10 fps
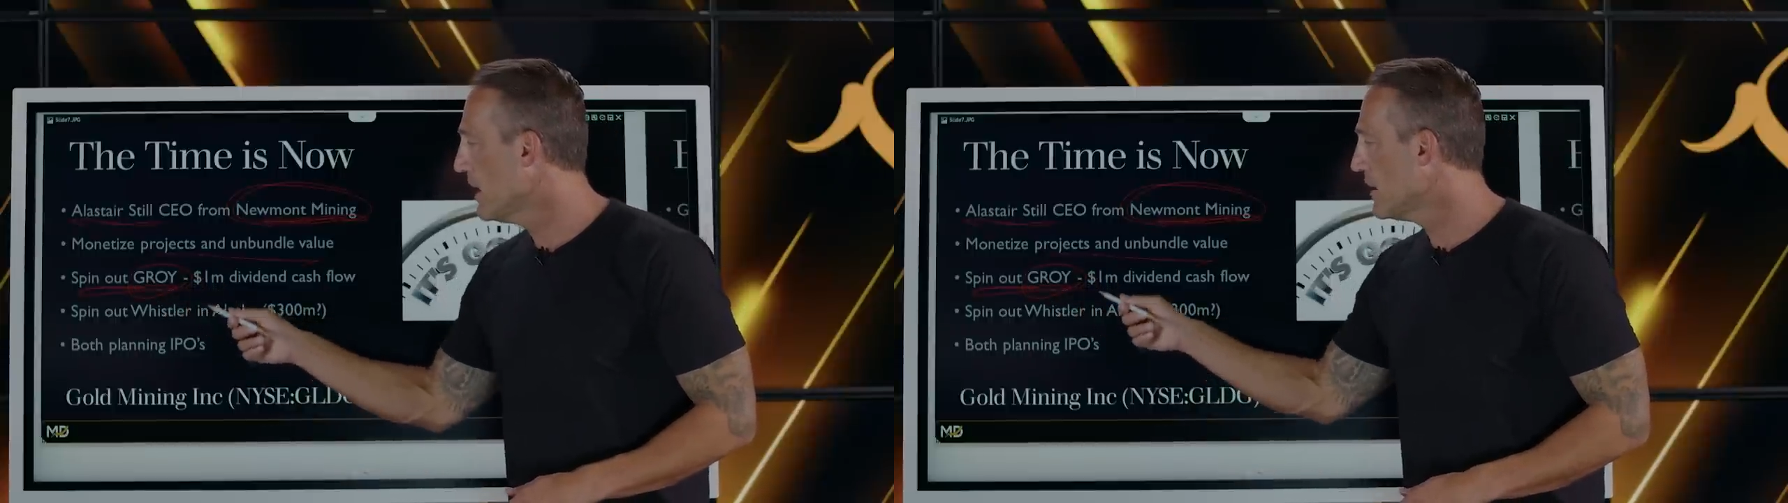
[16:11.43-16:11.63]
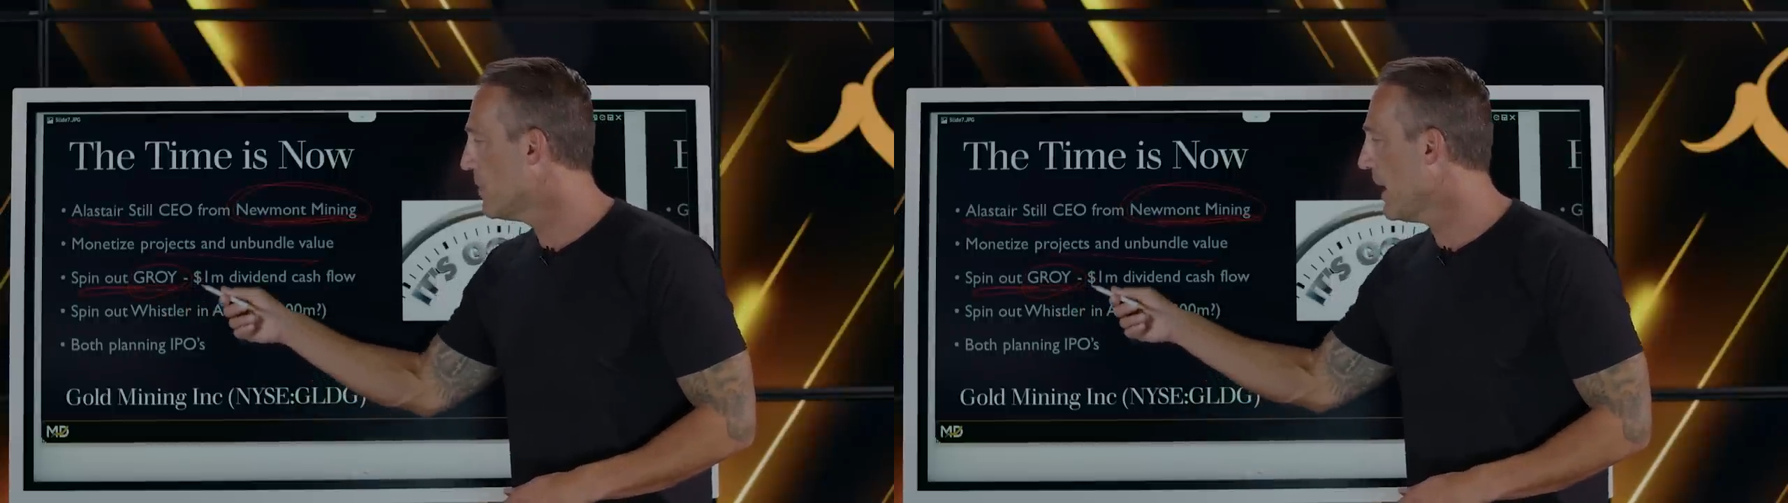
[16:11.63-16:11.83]

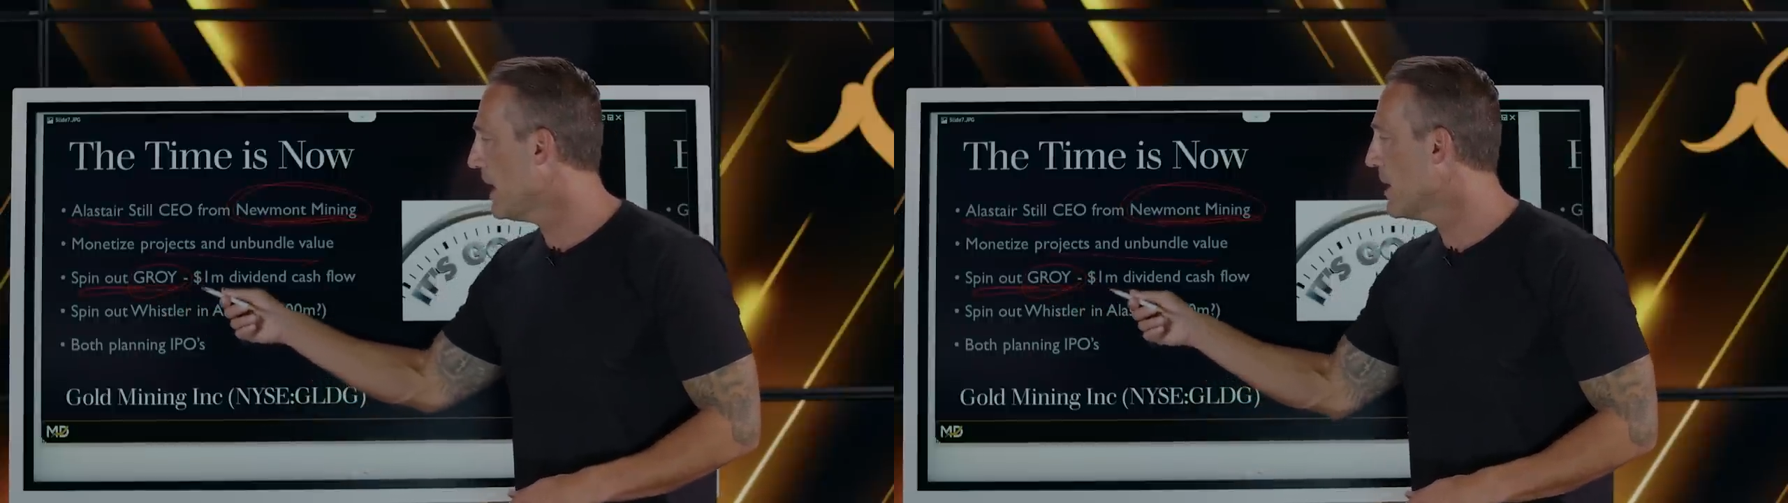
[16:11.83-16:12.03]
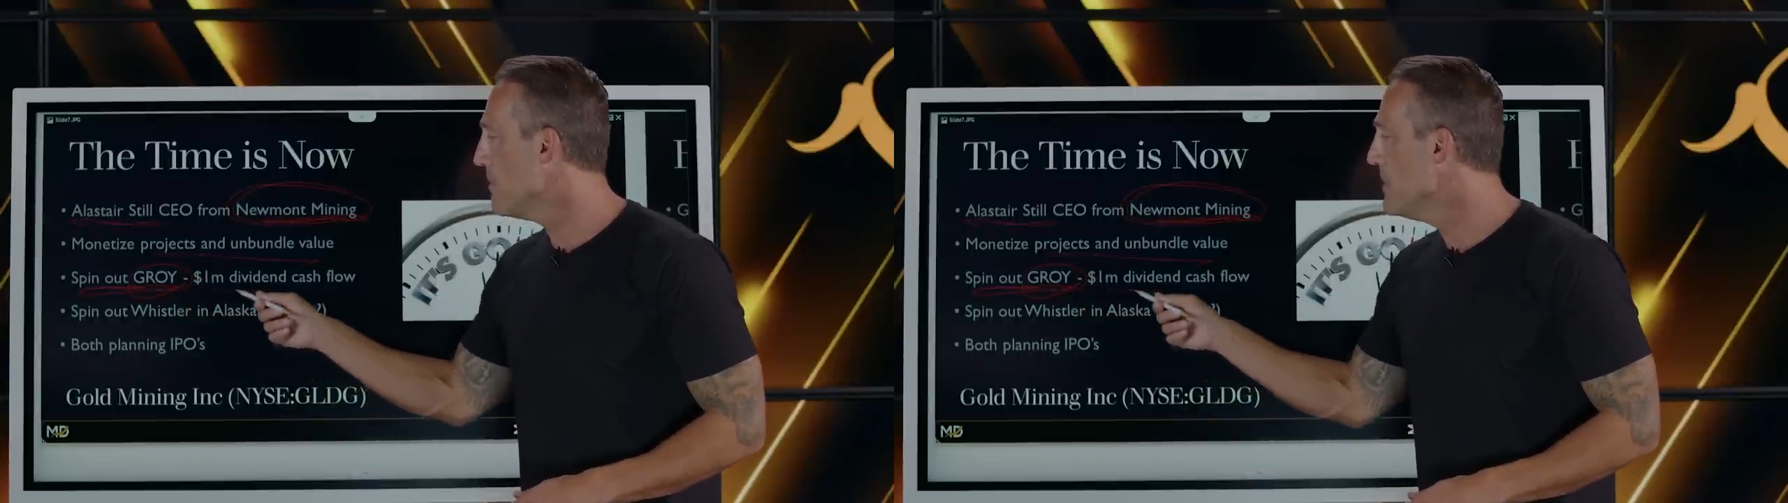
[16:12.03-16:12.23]
is
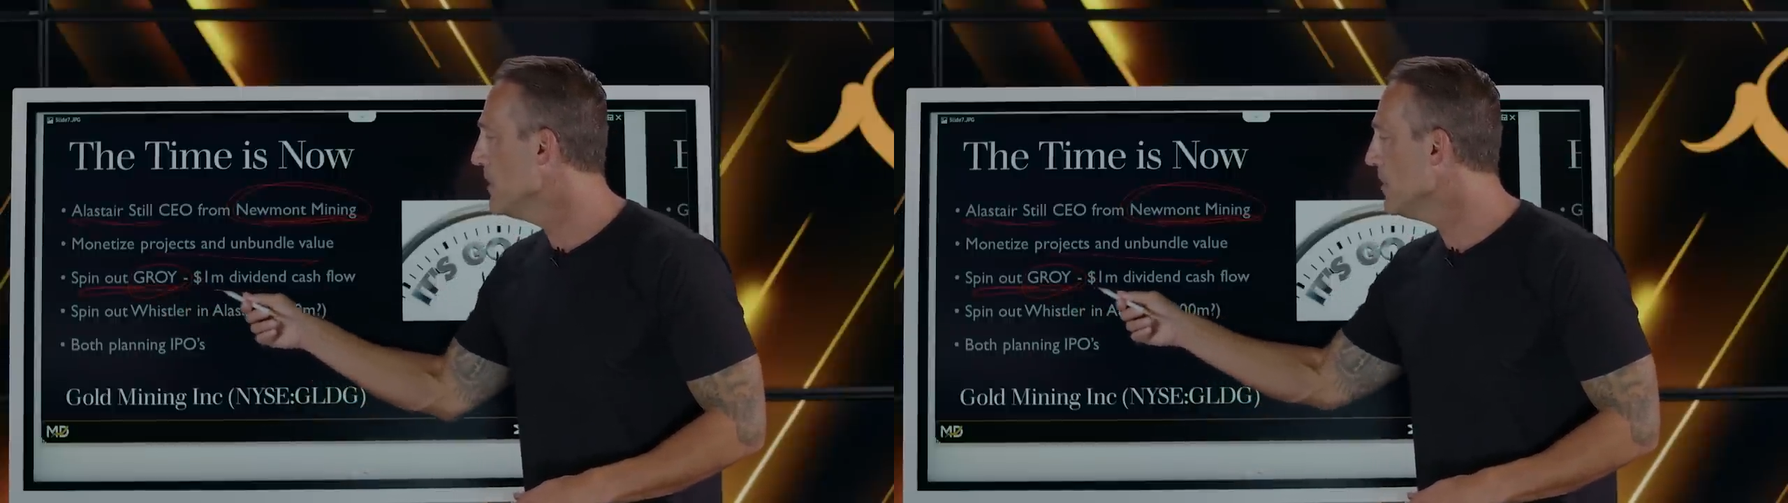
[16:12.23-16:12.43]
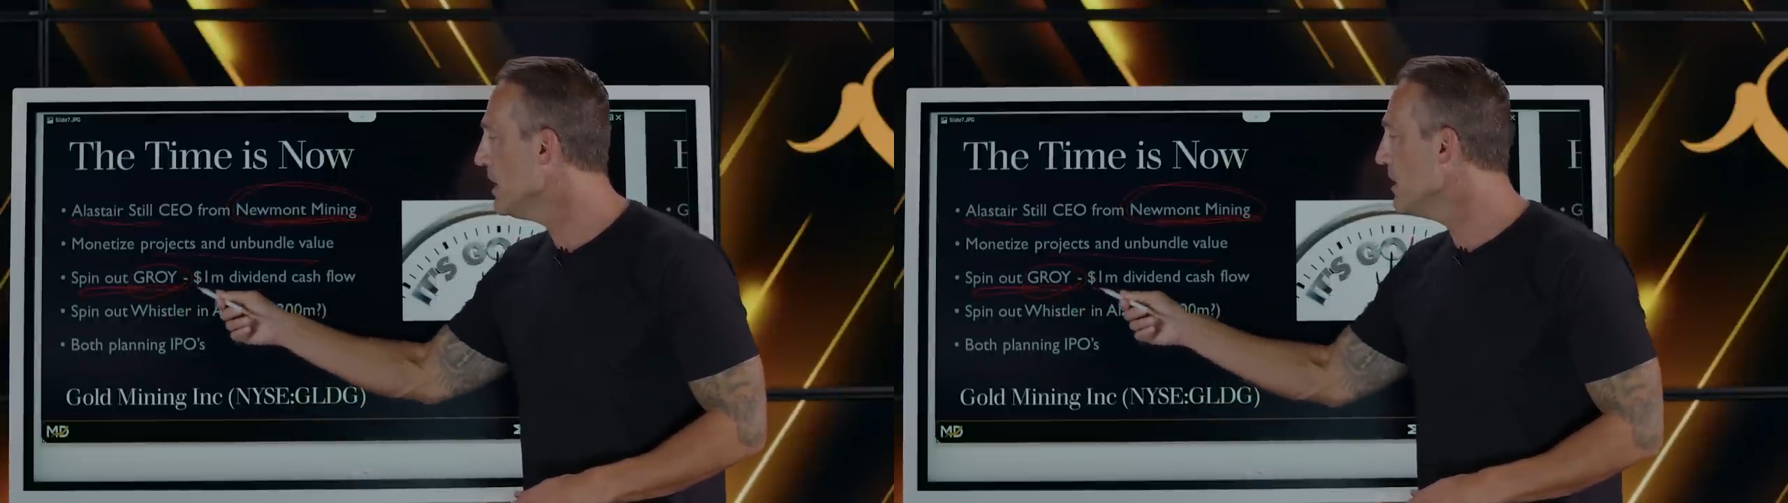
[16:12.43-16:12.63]
paying a
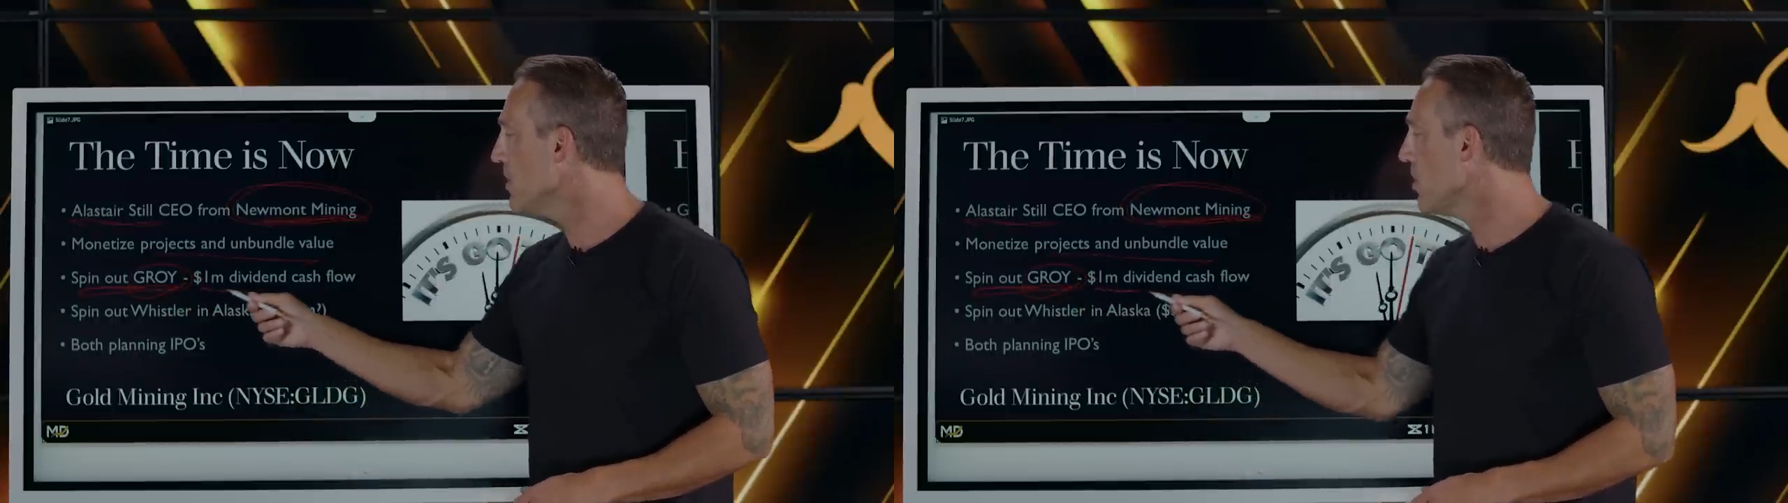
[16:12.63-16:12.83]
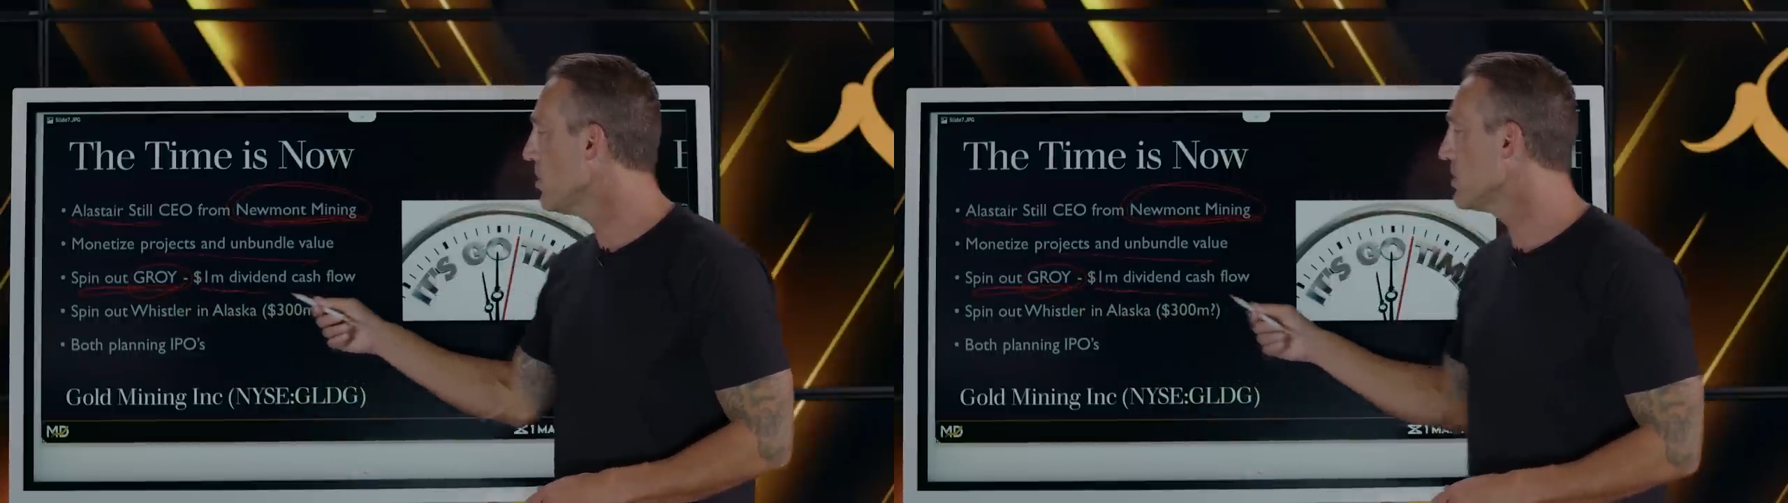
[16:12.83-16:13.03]
million
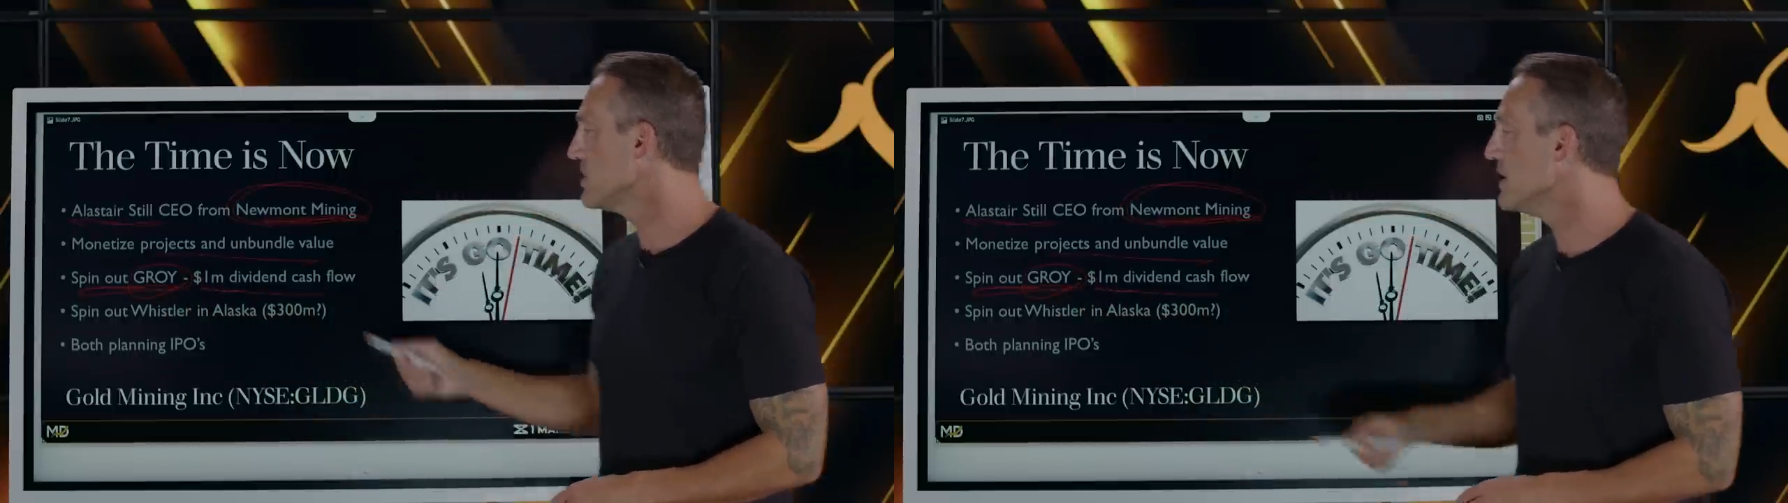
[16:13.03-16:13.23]
dollars